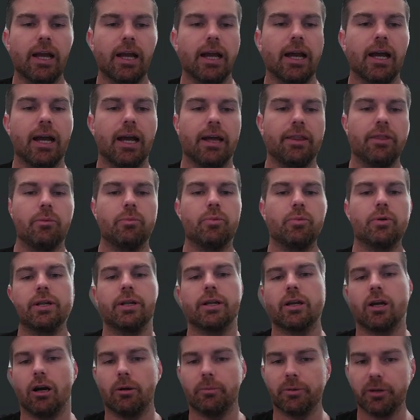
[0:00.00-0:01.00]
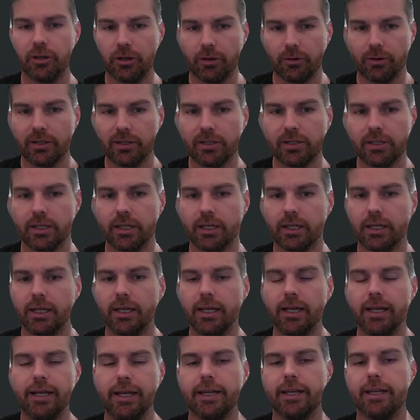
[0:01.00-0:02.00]
And the pretty common heuristic
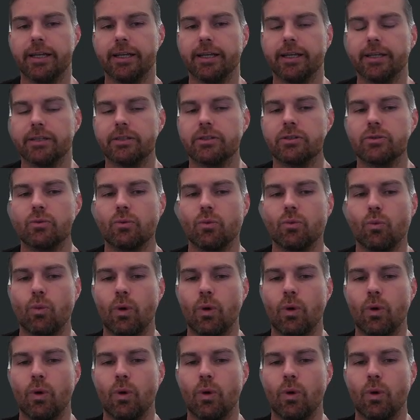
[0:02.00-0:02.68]
is